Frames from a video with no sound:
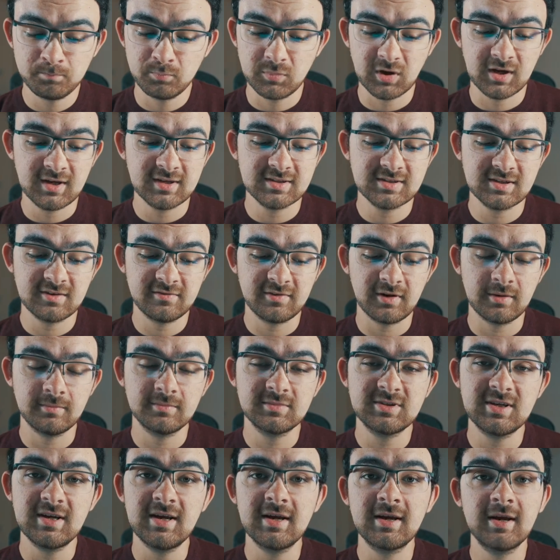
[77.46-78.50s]
because if I'm
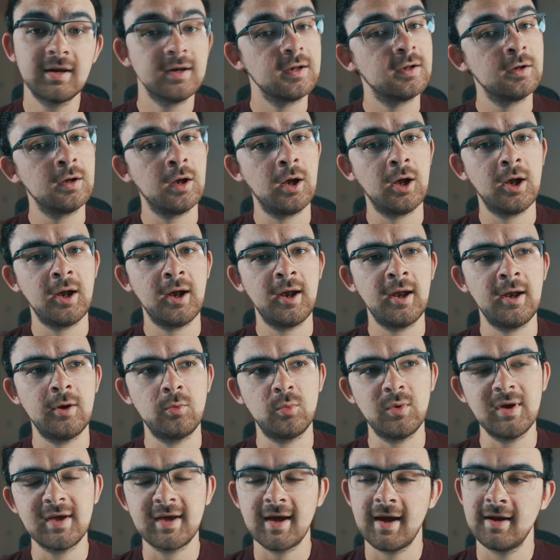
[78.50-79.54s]
taking a
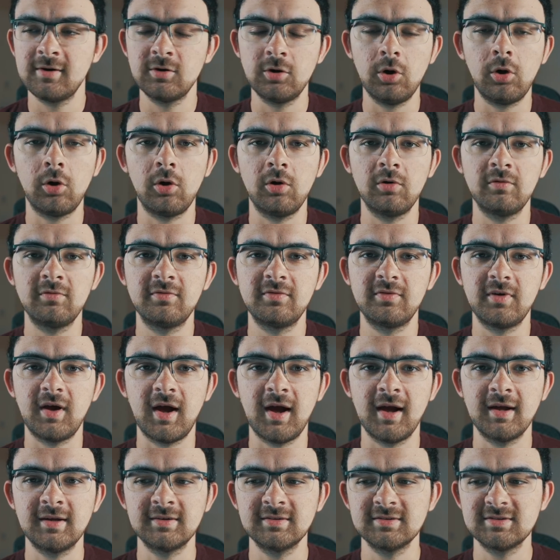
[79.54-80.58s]
weekend off
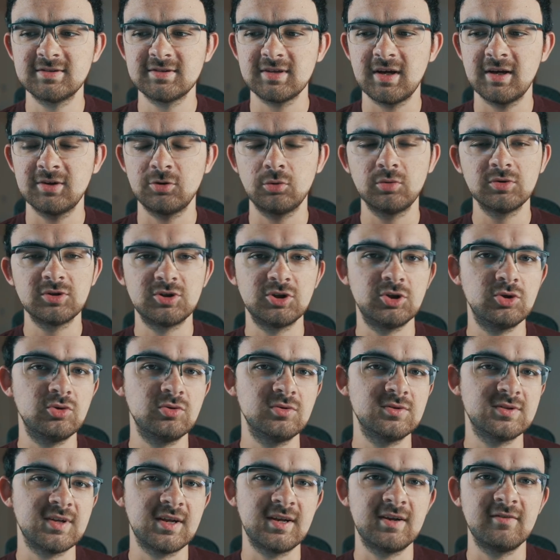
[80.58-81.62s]
and I don't want to
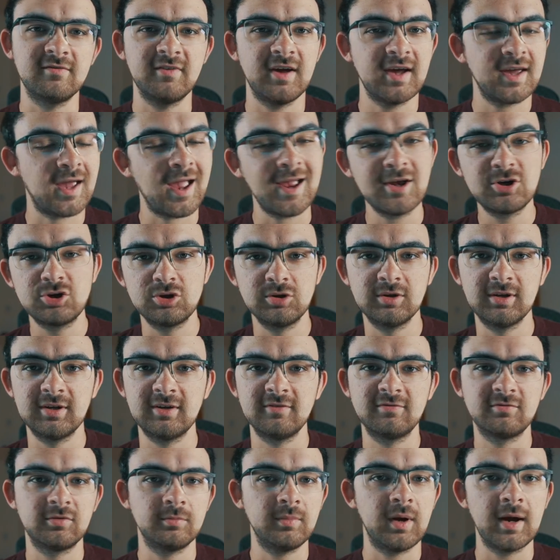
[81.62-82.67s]
use any vacation
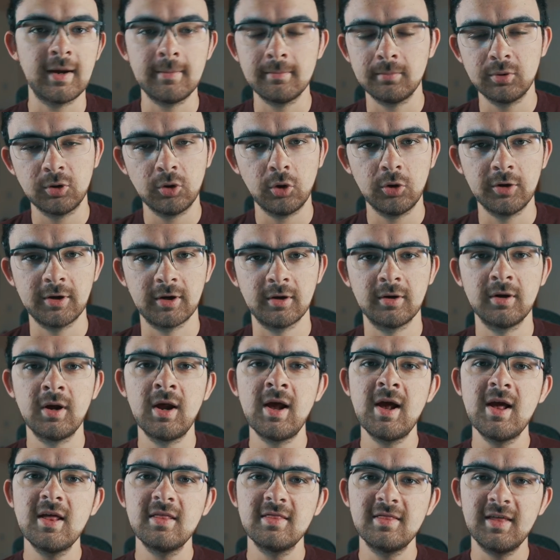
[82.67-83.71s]
leave from my employer,
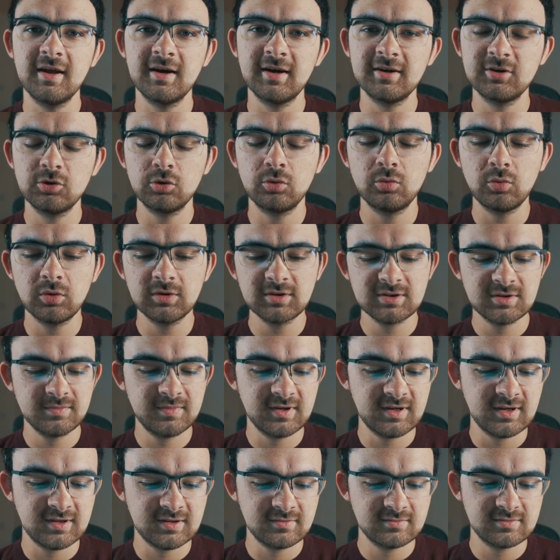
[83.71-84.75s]
then I don't want to
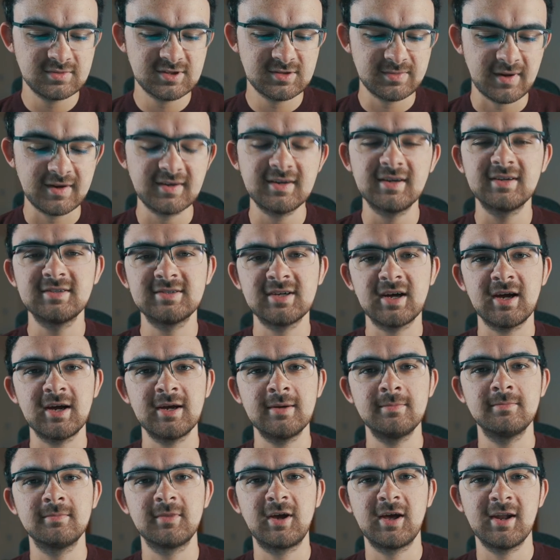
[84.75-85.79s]
be spending
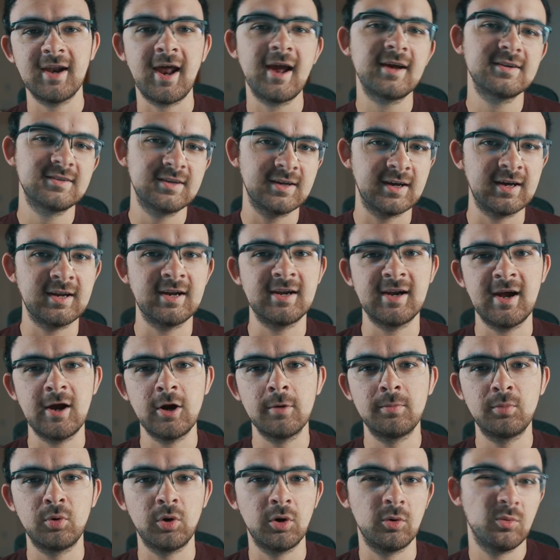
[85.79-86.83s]
time connecting in an
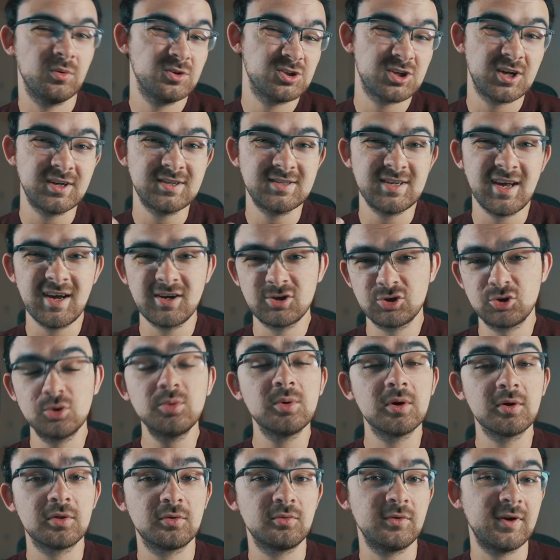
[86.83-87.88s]
airport, which can take 2
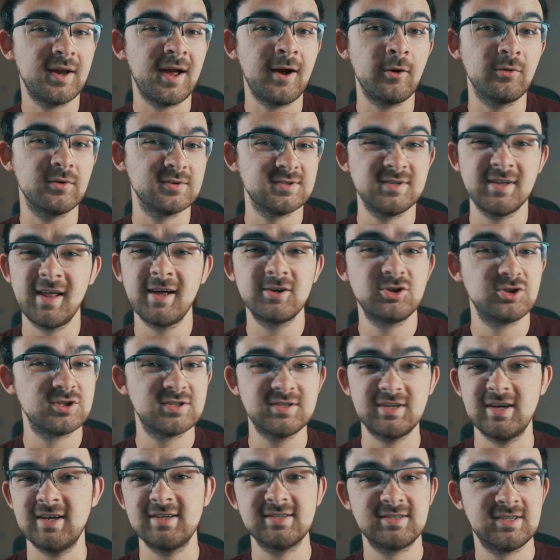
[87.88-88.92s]
or 3 hours, and that
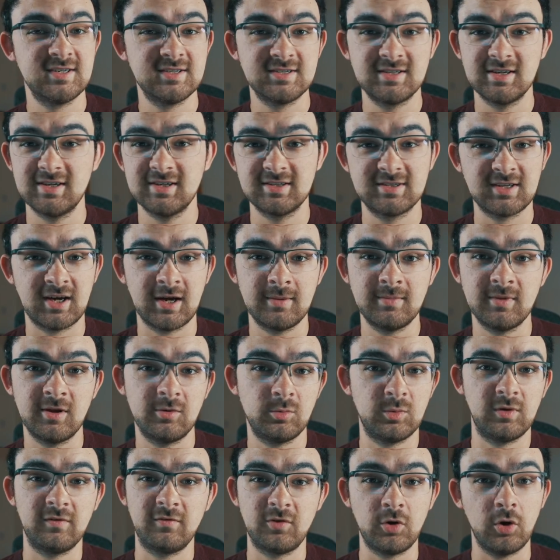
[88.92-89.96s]
just eats into the time that
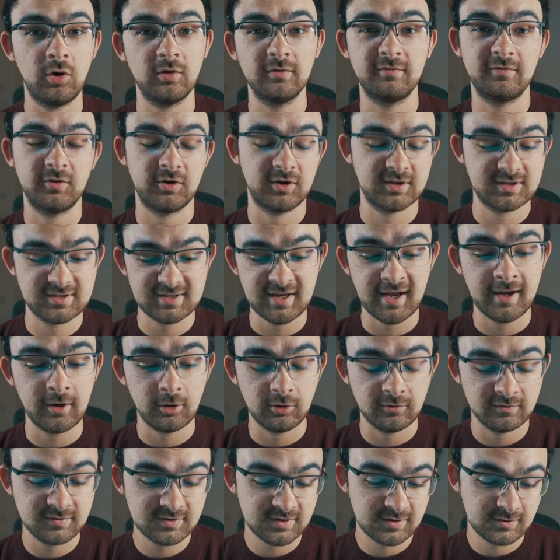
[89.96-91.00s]
we've got for ourselves.